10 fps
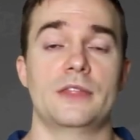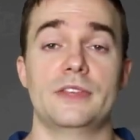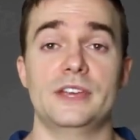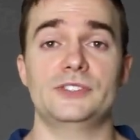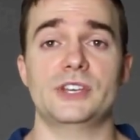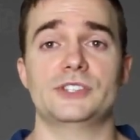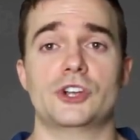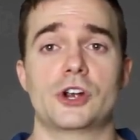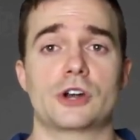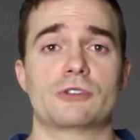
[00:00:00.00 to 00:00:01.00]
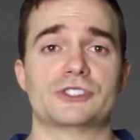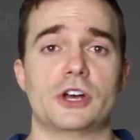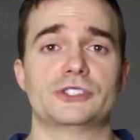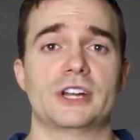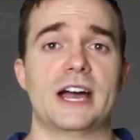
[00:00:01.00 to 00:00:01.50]
This in turn
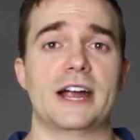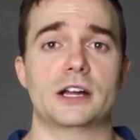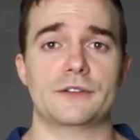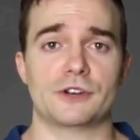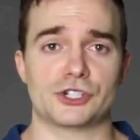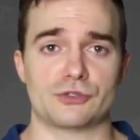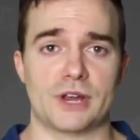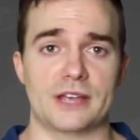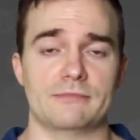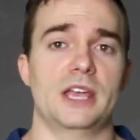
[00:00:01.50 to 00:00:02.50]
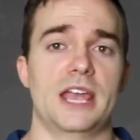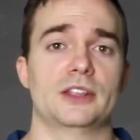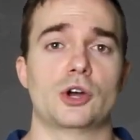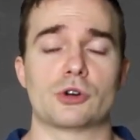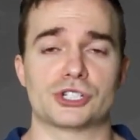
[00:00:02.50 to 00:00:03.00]
results in a higher conversion rate
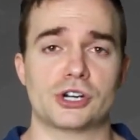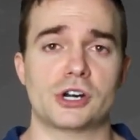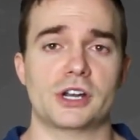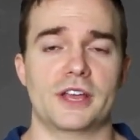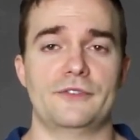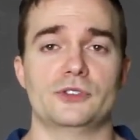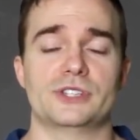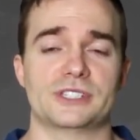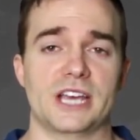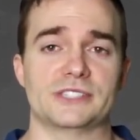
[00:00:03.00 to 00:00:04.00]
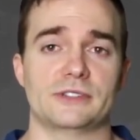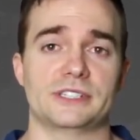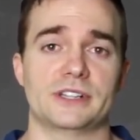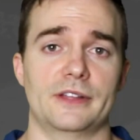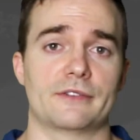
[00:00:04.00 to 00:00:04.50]
and lower churn if you
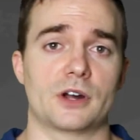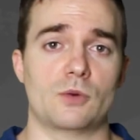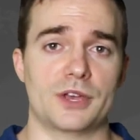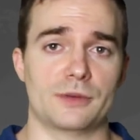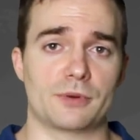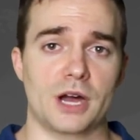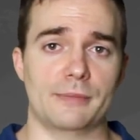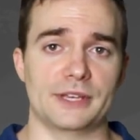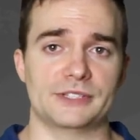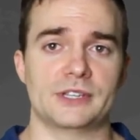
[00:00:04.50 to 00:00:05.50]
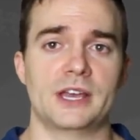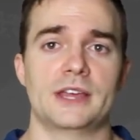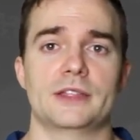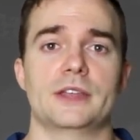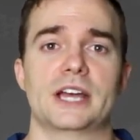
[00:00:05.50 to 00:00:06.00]
successfully deliver on what you promise.
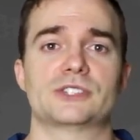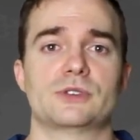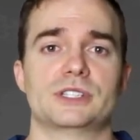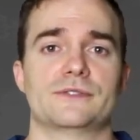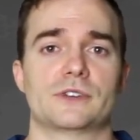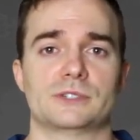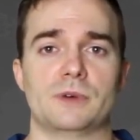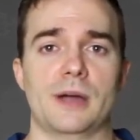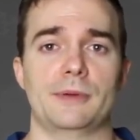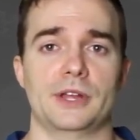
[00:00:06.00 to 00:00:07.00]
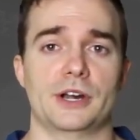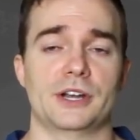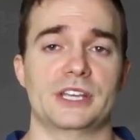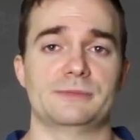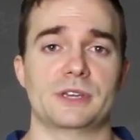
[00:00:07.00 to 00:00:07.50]
The next reason for its
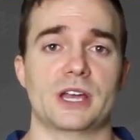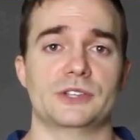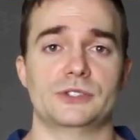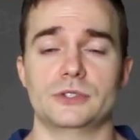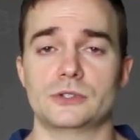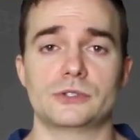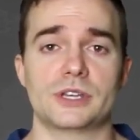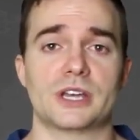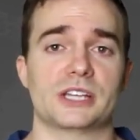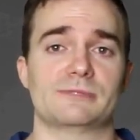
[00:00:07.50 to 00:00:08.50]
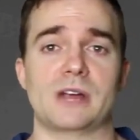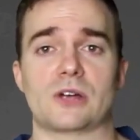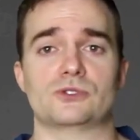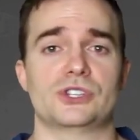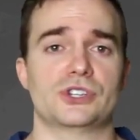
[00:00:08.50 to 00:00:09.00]
popularity is because usually customer
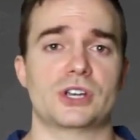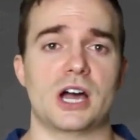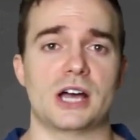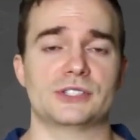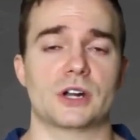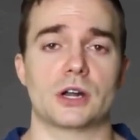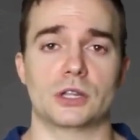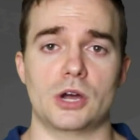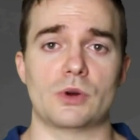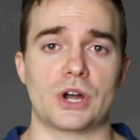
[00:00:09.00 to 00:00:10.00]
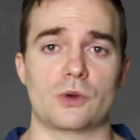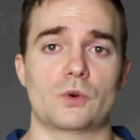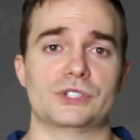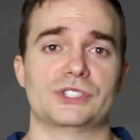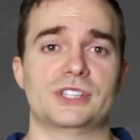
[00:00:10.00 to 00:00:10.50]
acquisition costs are lower,
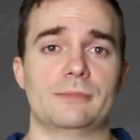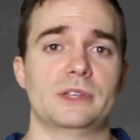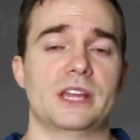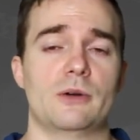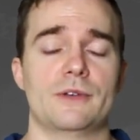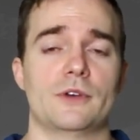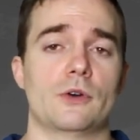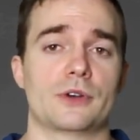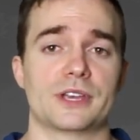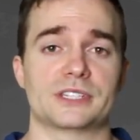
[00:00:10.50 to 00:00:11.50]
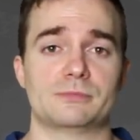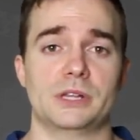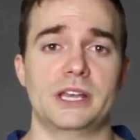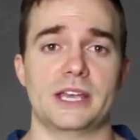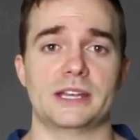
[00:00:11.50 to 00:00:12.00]
which is something that we've already
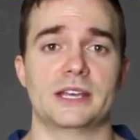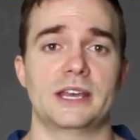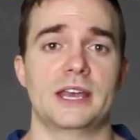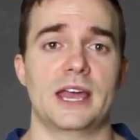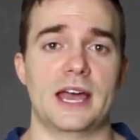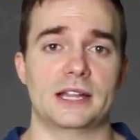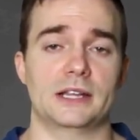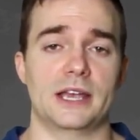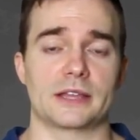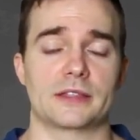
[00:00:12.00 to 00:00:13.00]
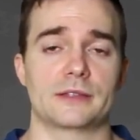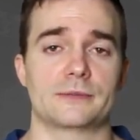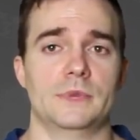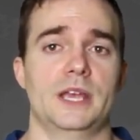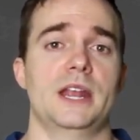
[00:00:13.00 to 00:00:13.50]
explained at length.
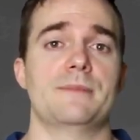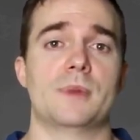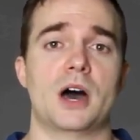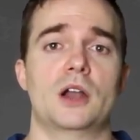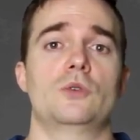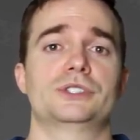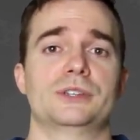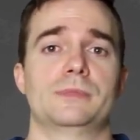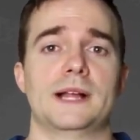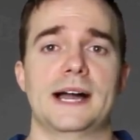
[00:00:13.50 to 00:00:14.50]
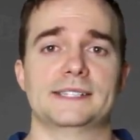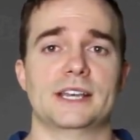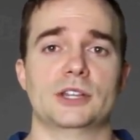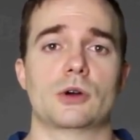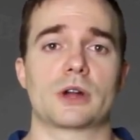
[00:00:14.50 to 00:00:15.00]
And a model which implies
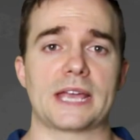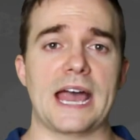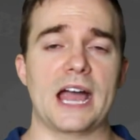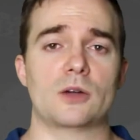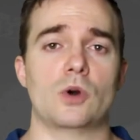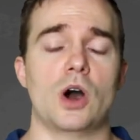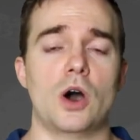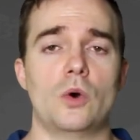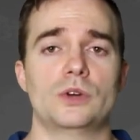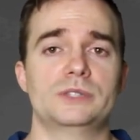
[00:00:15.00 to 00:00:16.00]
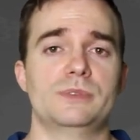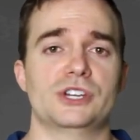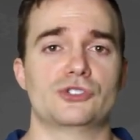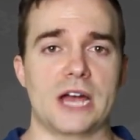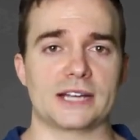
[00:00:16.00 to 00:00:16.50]
a lower CAC will always
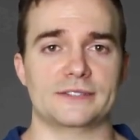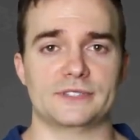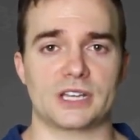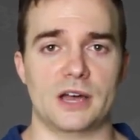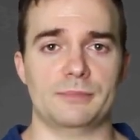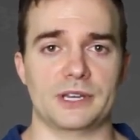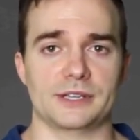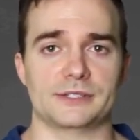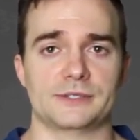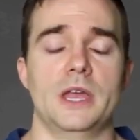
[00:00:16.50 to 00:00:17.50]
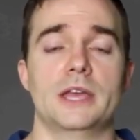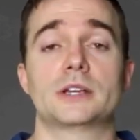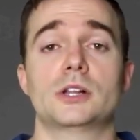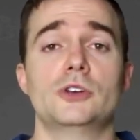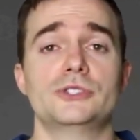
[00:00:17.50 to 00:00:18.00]
be attractive to companies.
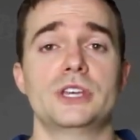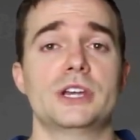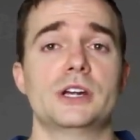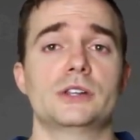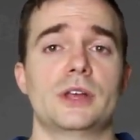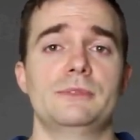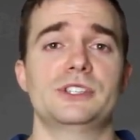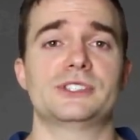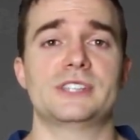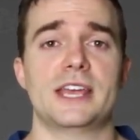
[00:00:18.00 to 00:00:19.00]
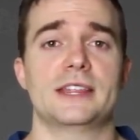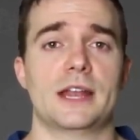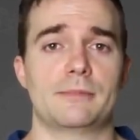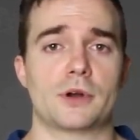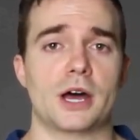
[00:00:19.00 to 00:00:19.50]
In closing here, let me just say
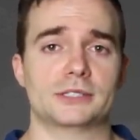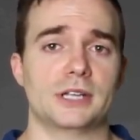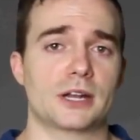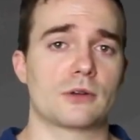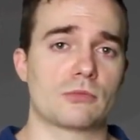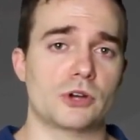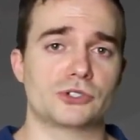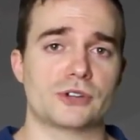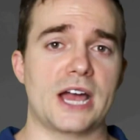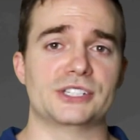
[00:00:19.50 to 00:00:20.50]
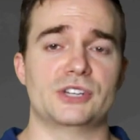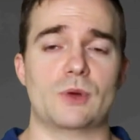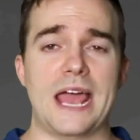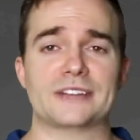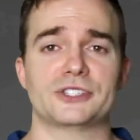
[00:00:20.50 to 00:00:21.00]
that a product-led growth strategy,
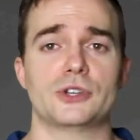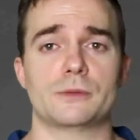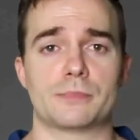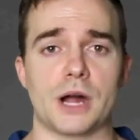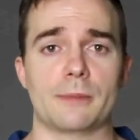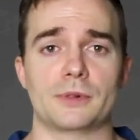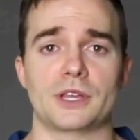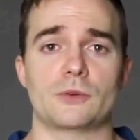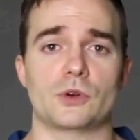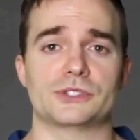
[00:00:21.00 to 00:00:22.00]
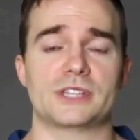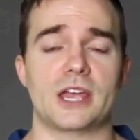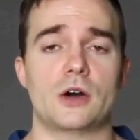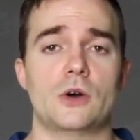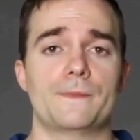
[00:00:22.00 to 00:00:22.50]
when executed properly, will
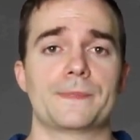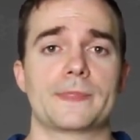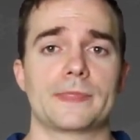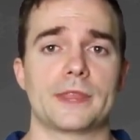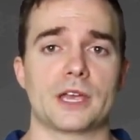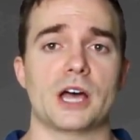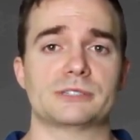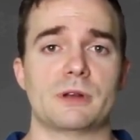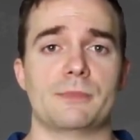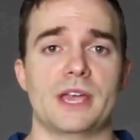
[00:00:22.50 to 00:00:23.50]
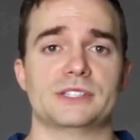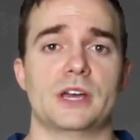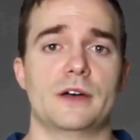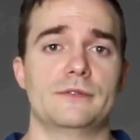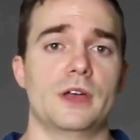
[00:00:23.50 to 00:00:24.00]
scale the customer
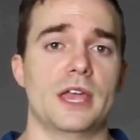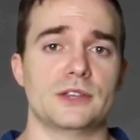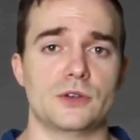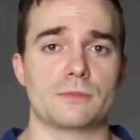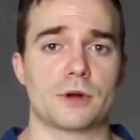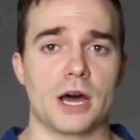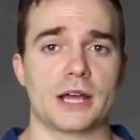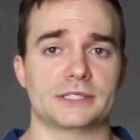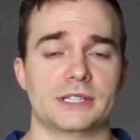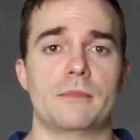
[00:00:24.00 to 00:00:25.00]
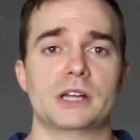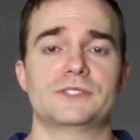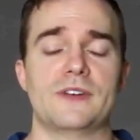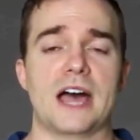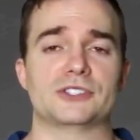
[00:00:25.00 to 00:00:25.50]
base of a new product
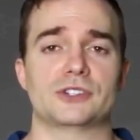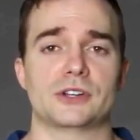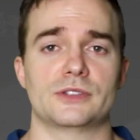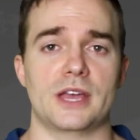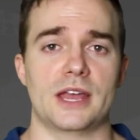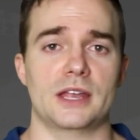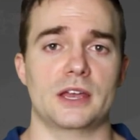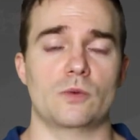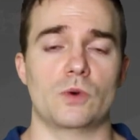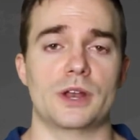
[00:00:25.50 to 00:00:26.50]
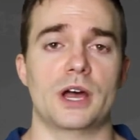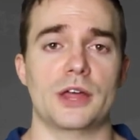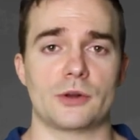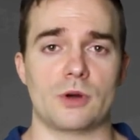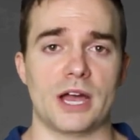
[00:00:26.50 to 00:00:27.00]
much faster than it would
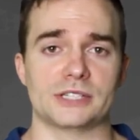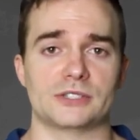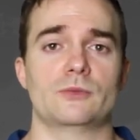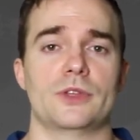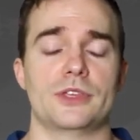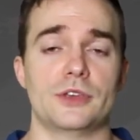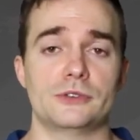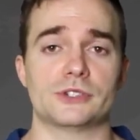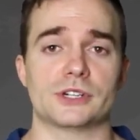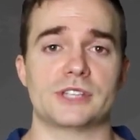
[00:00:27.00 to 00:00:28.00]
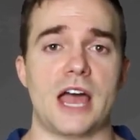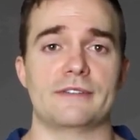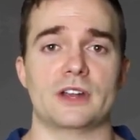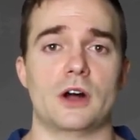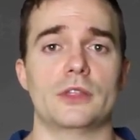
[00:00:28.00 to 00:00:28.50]
otherwise, with users
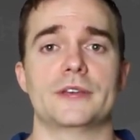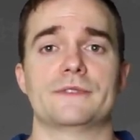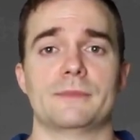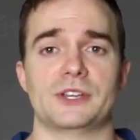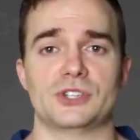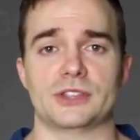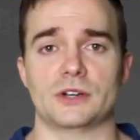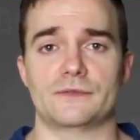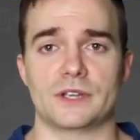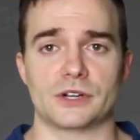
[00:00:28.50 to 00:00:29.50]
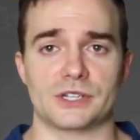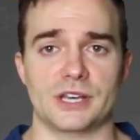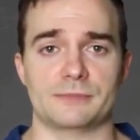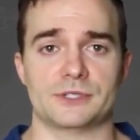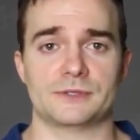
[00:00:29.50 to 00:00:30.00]
having all the information at their
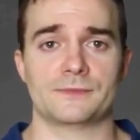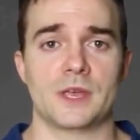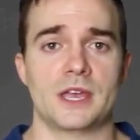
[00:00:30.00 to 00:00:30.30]
fingertips.